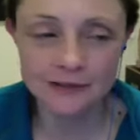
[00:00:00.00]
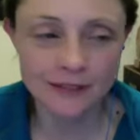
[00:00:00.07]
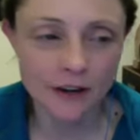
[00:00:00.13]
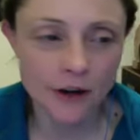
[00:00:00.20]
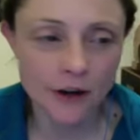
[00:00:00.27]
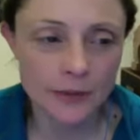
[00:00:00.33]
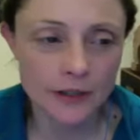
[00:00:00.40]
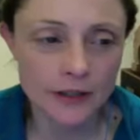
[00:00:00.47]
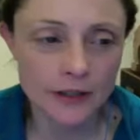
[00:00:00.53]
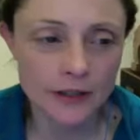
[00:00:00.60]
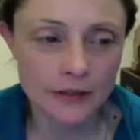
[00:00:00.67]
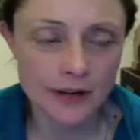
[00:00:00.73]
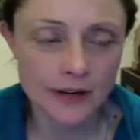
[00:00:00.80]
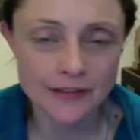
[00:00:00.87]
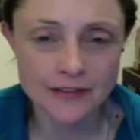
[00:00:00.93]
I'm a
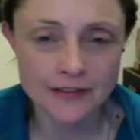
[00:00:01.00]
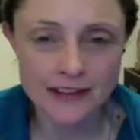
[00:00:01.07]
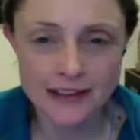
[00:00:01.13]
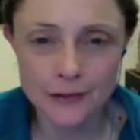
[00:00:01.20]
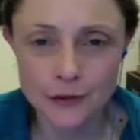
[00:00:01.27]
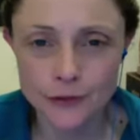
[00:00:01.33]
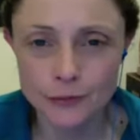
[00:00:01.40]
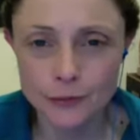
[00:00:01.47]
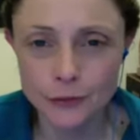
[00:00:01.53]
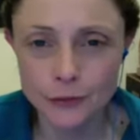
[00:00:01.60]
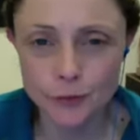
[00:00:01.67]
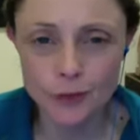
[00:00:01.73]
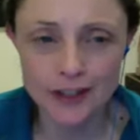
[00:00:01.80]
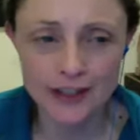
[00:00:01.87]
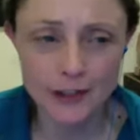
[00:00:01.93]
great fan of
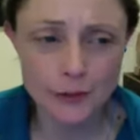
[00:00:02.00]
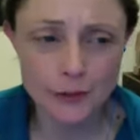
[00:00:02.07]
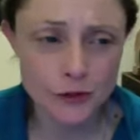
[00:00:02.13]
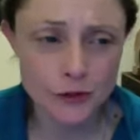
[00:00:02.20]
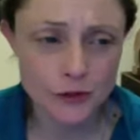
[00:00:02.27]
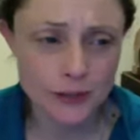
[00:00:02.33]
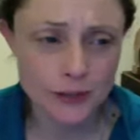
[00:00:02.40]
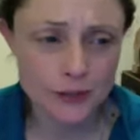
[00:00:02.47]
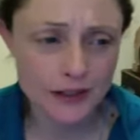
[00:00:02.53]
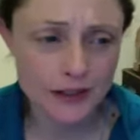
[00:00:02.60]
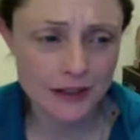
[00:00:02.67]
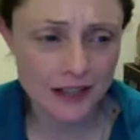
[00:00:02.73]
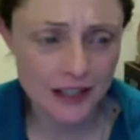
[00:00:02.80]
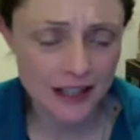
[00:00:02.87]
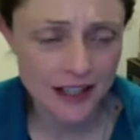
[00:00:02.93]
multiple income streams. I
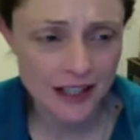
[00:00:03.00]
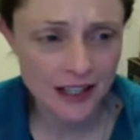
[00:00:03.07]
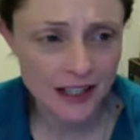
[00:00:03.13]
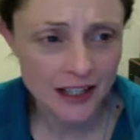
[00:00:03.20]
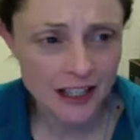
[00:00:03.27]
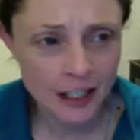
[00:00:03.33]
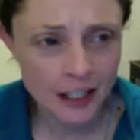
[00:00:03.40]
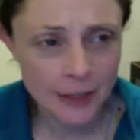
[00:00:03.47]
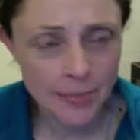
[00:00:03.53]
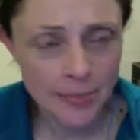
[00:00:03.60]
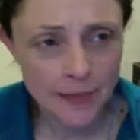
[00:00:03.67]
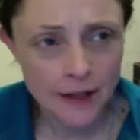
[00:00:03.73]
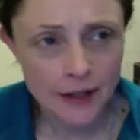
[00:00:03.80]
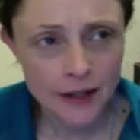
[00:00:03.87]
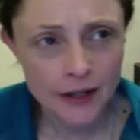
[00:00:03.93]
think,
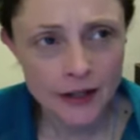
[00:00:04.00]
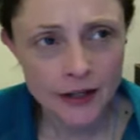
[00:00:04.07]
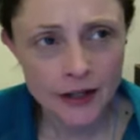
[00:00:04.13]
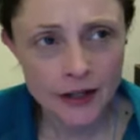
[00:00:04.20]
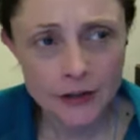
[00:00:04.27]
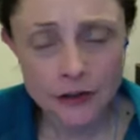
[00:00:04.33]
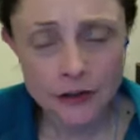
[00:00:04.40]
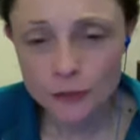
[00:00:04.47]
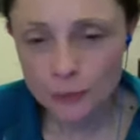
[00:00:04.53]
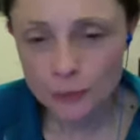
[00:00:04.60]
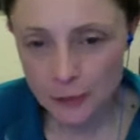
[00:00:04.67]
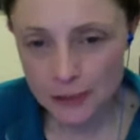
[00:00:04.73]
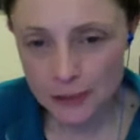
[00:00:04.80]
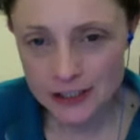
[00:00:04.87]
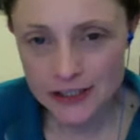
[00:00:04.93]
and you've
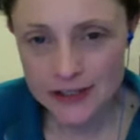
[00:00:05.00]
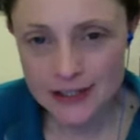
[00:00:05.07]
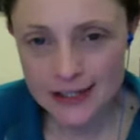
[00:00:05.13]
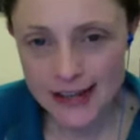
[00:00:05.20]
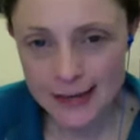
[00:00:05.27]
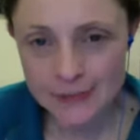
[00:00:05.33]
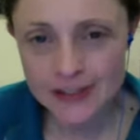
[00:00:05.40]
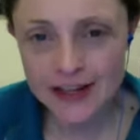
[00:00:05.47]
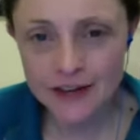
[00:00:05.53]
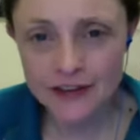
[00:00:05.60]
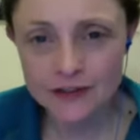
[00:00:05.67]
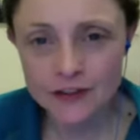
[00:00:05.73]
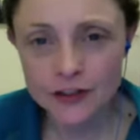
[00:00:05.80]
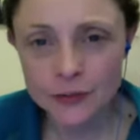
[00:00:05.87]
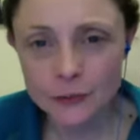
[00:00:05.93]
probably done the same there,
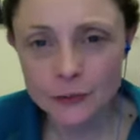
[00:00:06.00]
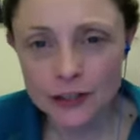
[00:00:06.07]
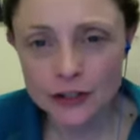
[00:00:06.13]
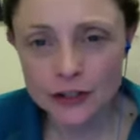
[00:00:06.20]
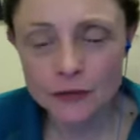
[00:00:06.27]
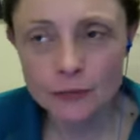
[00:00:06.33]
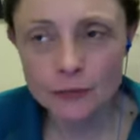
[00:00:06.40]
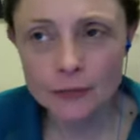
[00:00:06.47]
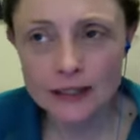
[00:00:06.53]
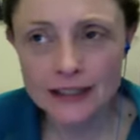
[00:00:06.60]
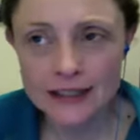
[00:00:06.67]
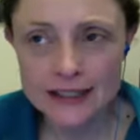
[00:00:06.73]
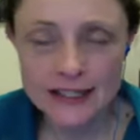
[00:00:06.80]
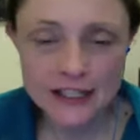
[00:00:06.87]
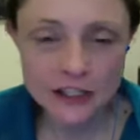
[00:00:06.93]
haven't you? When you've been in
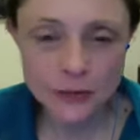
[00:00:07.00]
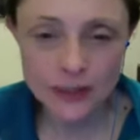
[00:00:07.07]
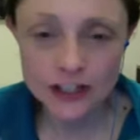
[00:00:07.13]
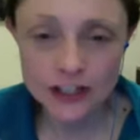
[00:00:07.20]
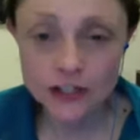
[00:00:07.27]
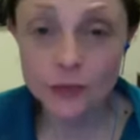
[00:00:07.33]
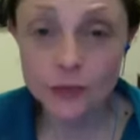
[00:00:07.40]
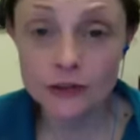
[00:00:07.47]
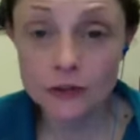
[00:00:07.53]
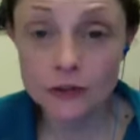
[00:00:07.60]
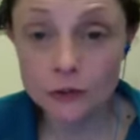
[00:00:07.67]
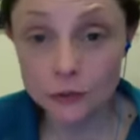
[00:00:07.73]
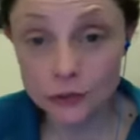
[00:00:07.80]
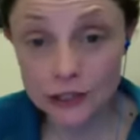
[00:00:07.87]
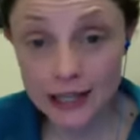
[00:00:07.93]
a situation where you've got
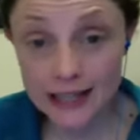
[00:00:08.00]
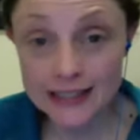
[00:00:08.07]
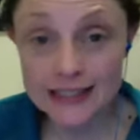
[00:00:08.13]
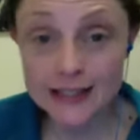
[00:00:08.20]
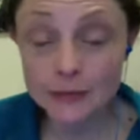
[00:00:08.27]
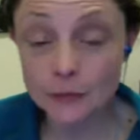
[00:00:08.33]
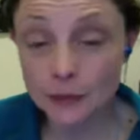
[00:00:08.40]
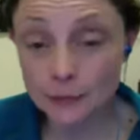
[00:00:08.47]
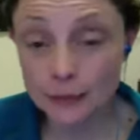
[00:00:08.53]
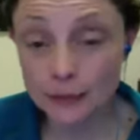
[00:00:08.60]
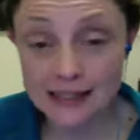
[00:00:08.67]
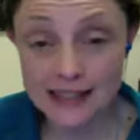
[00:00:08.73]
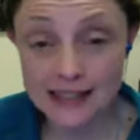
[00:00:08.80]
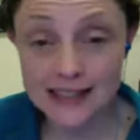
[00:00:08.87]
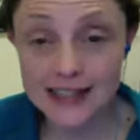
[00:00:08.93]
all your eggs in one
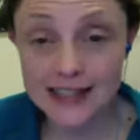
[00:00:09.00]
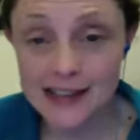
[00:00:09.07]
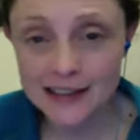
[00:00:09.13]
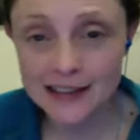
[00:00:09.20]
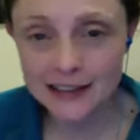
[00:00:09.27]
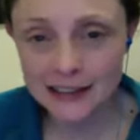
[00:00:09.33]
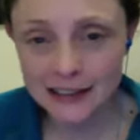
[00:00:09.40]
basket